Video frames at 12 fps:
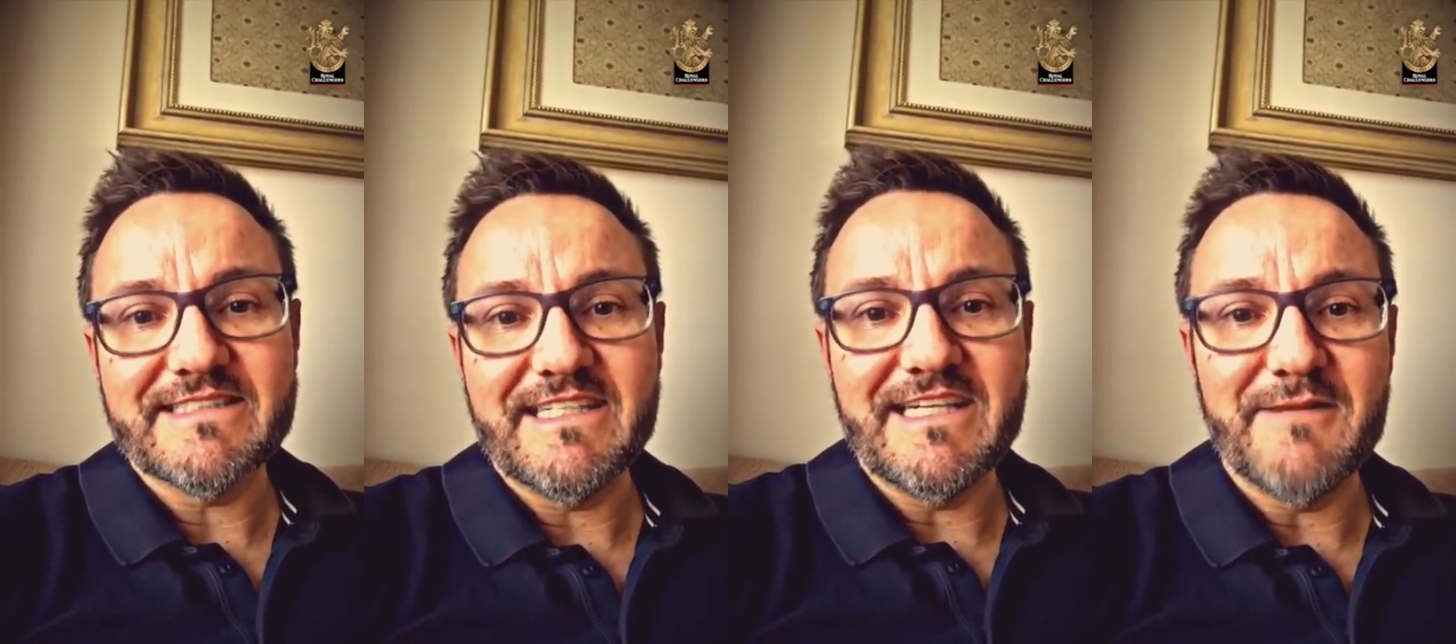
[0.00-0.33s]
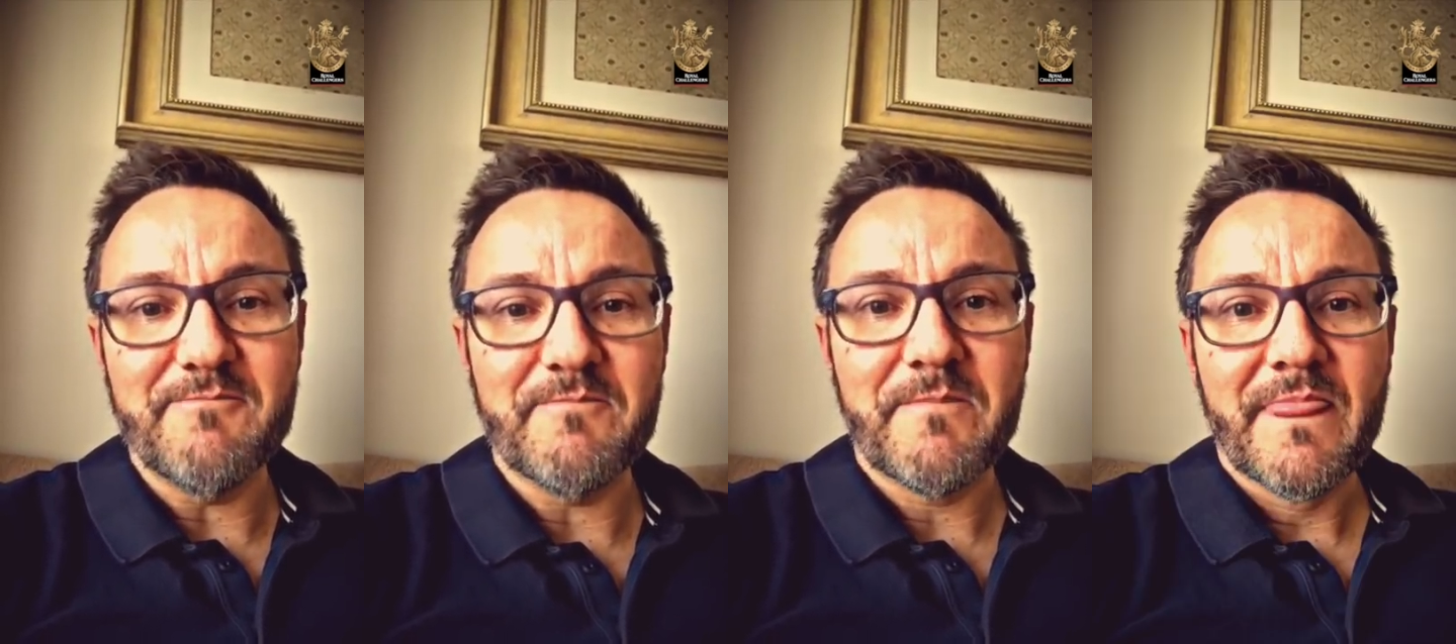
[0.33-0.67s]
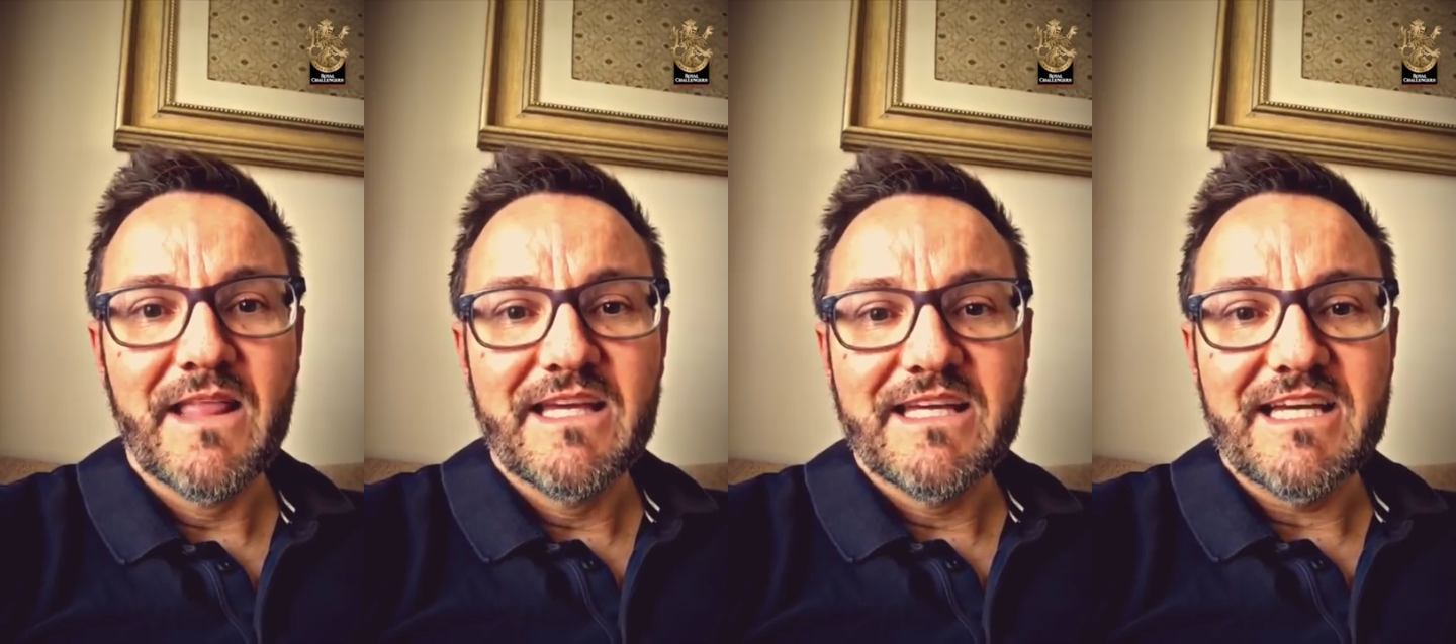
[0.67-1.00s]

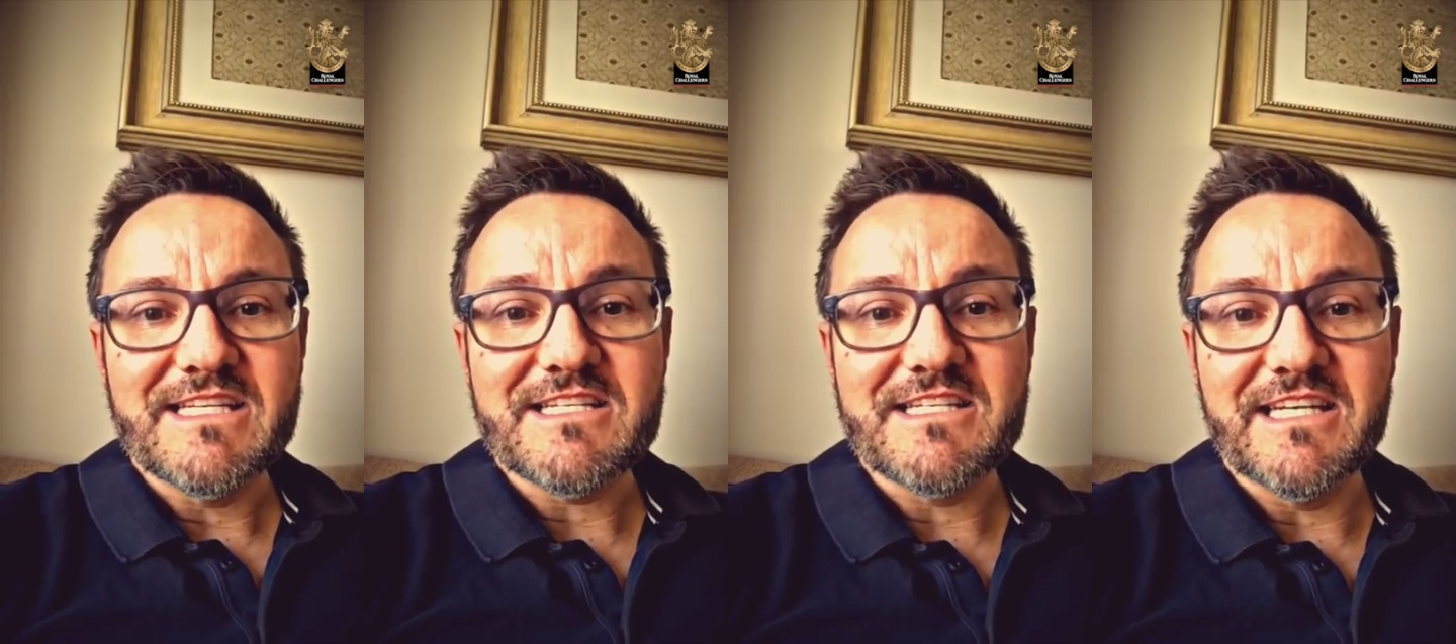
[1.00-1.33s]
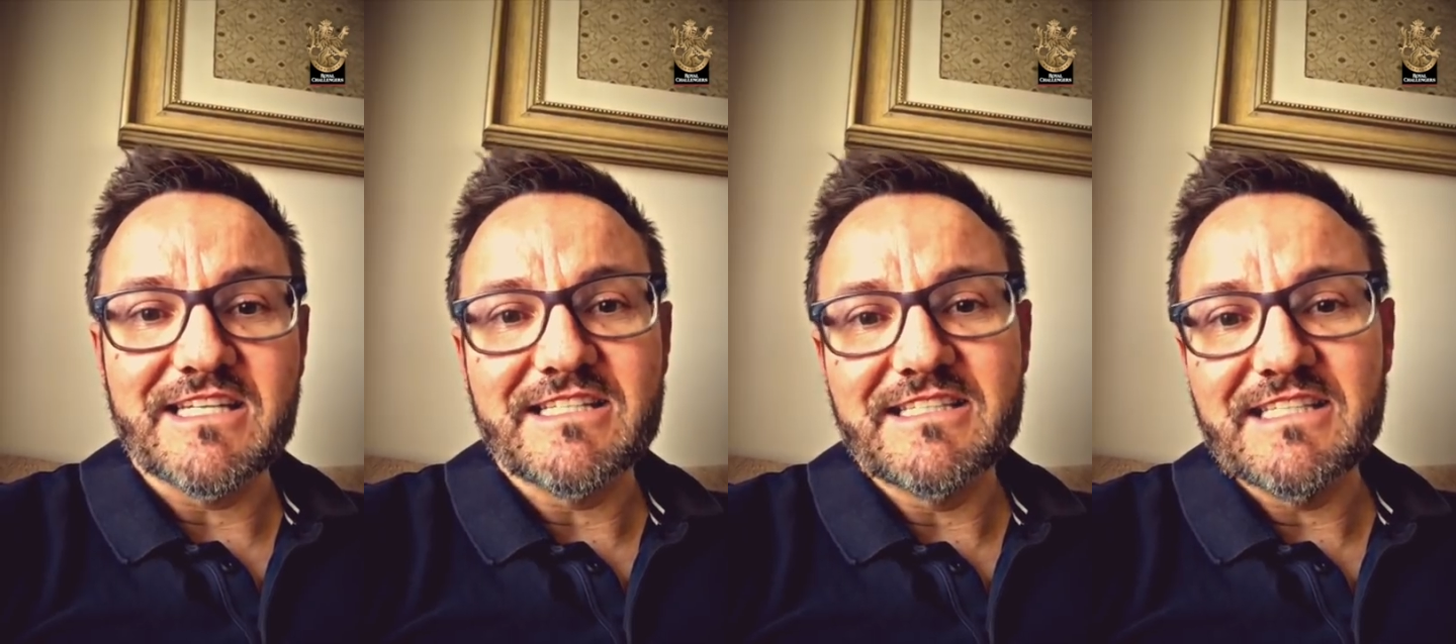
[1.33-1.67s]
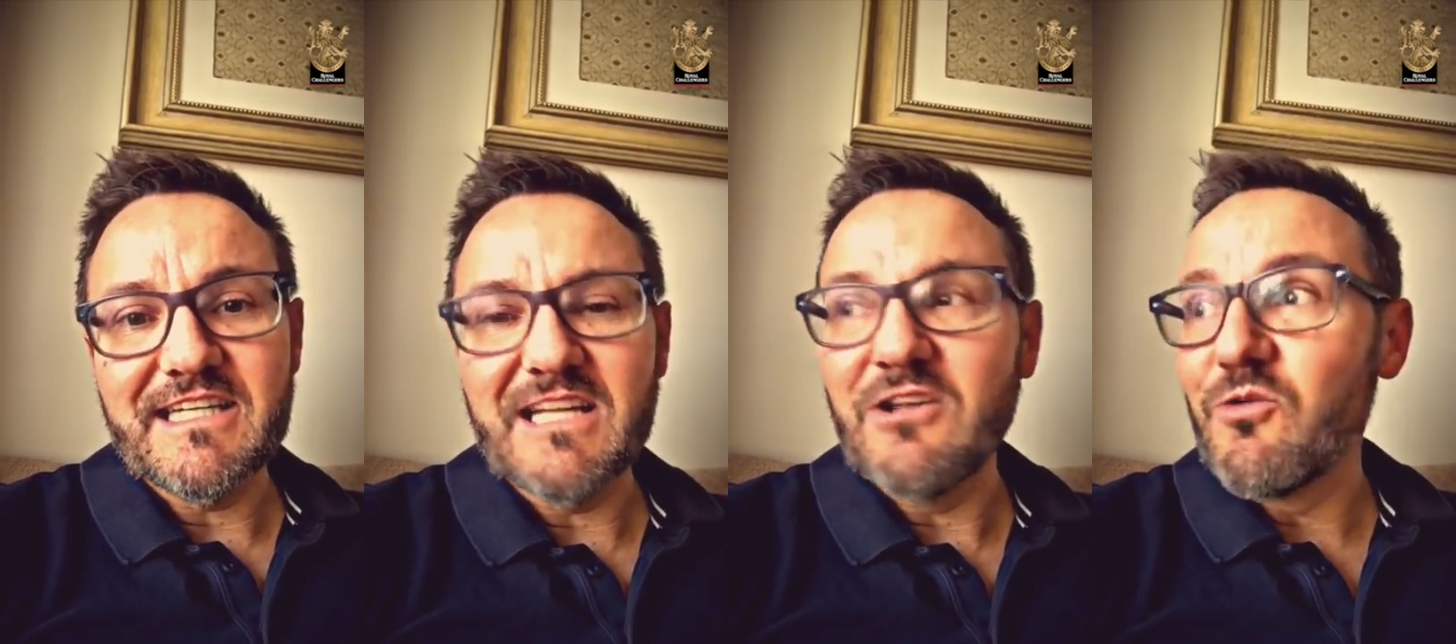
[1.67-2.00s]
As I said,
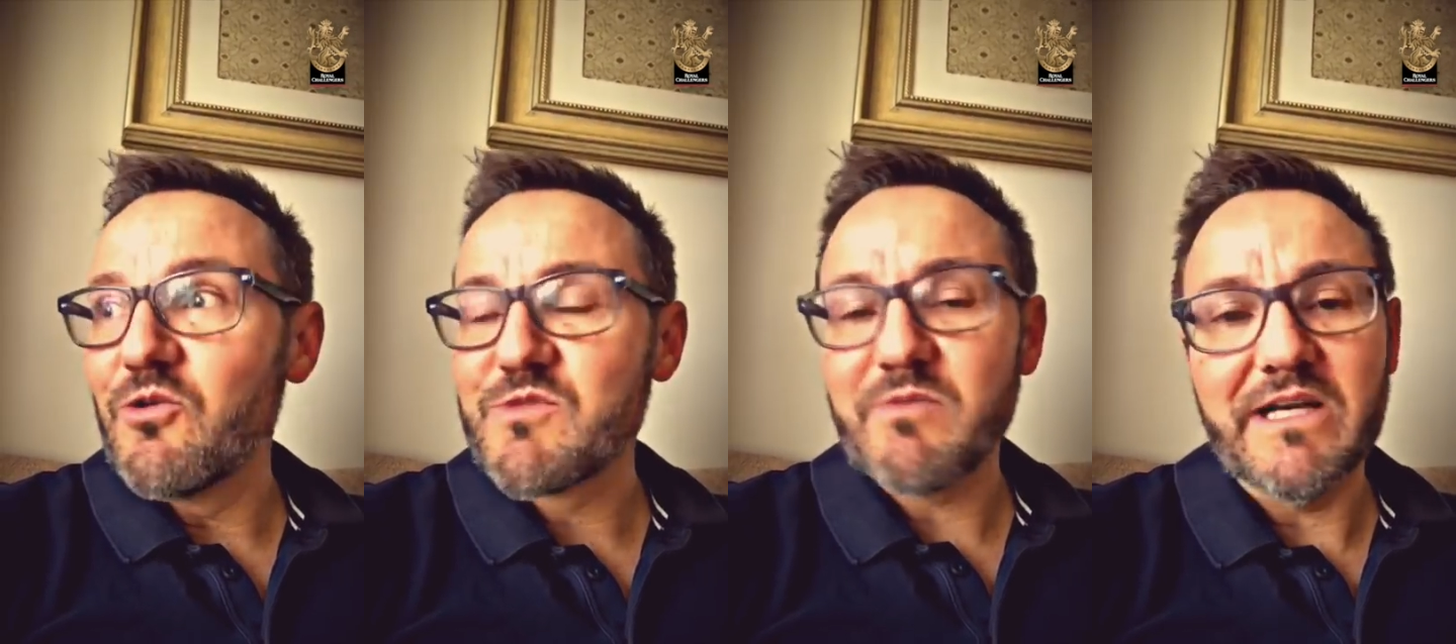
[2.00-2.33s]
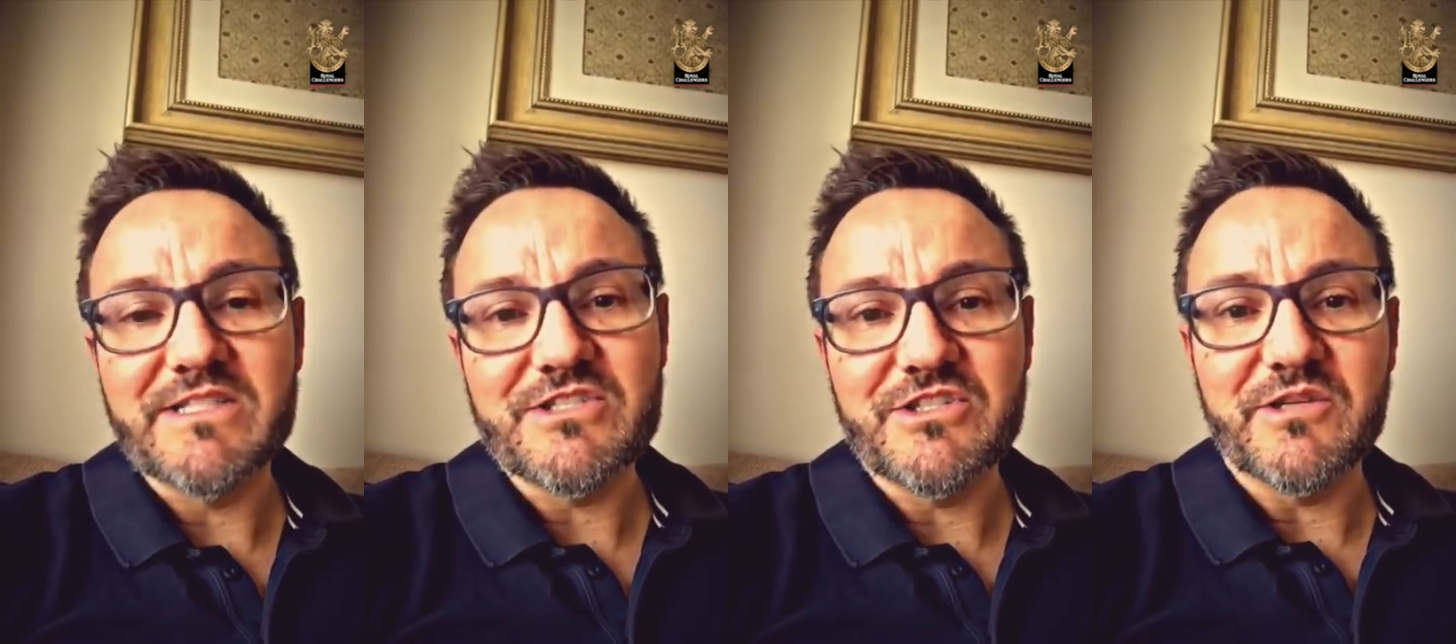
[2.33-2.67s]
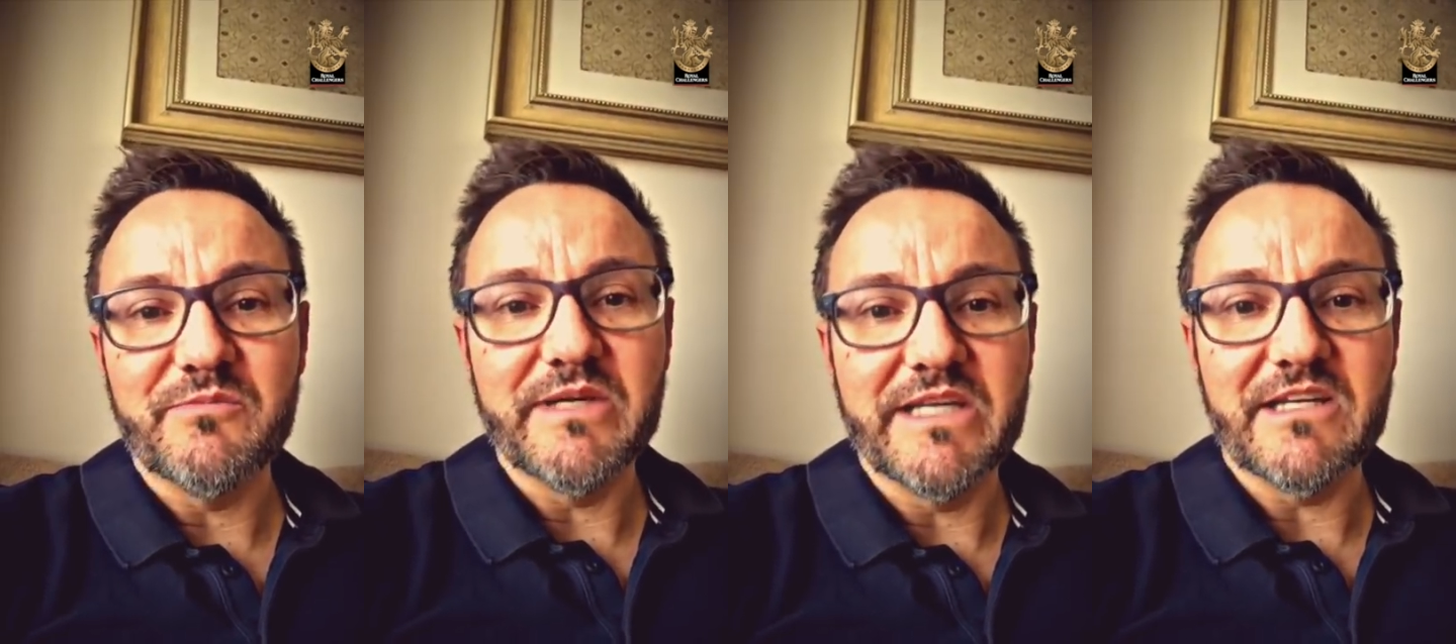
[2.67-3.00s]
a lot worse places you
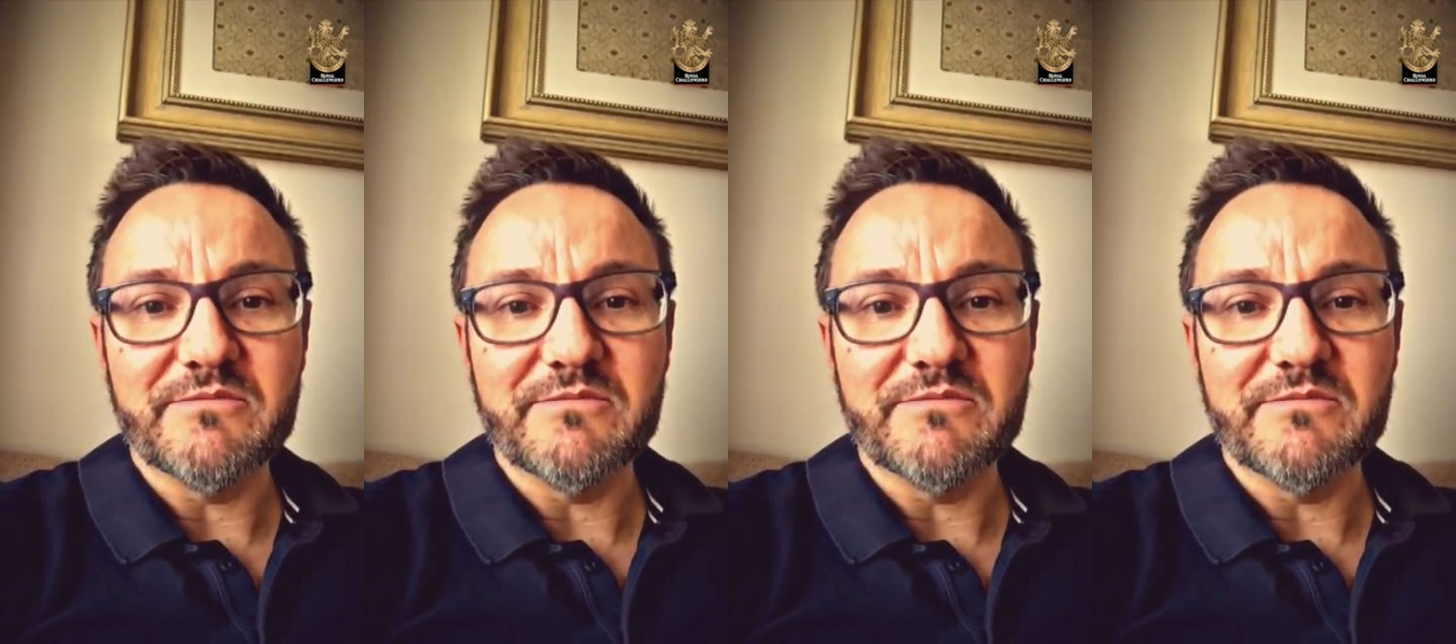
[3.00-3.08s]
can be,